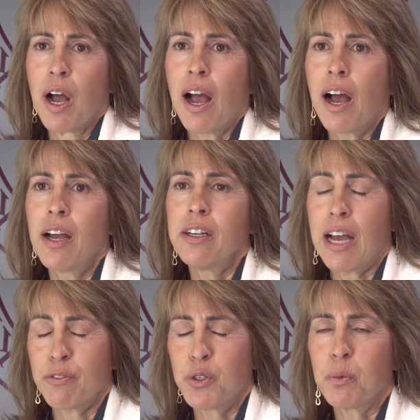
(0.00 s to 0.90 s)
I
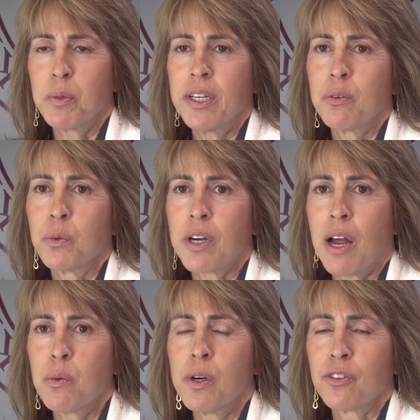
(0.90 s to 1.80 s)
have to admit, when
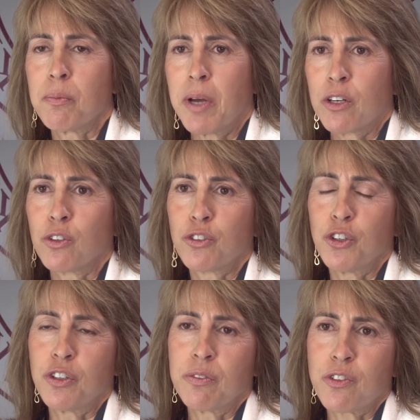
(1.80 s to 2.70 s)
I was a medical
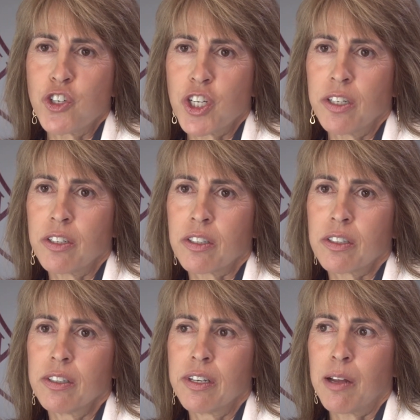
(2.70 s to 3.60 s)
student in
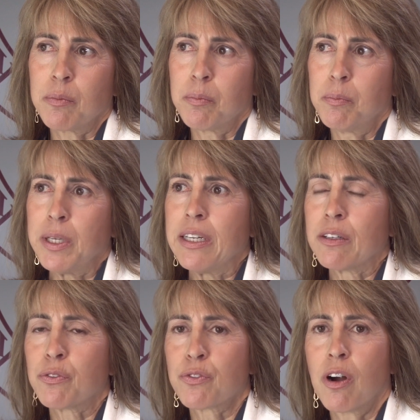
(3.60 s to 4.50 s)
Virginia, not
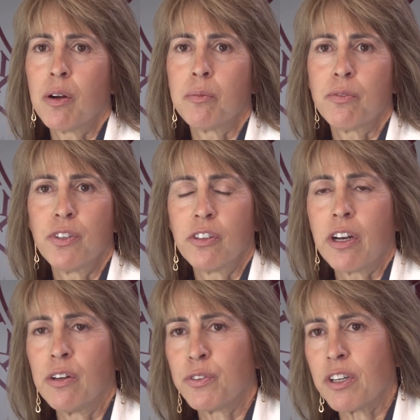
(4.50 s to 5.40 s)
being from
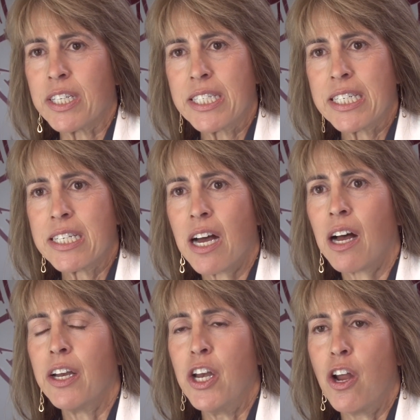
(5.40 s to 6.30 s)
Philadelphia, I did
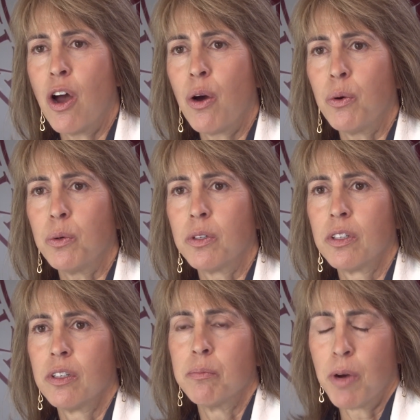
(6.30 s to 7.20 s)
not know
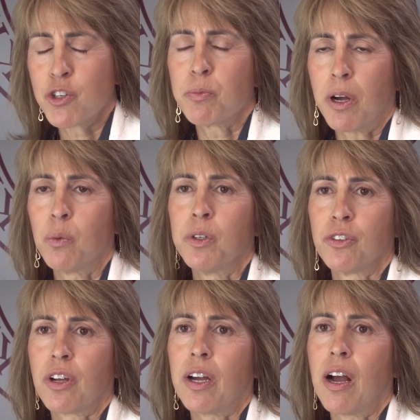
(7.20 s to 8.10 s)
much about
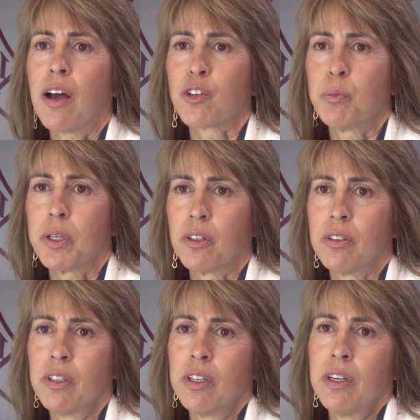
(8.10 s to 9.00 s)
Wills Eye Hospital.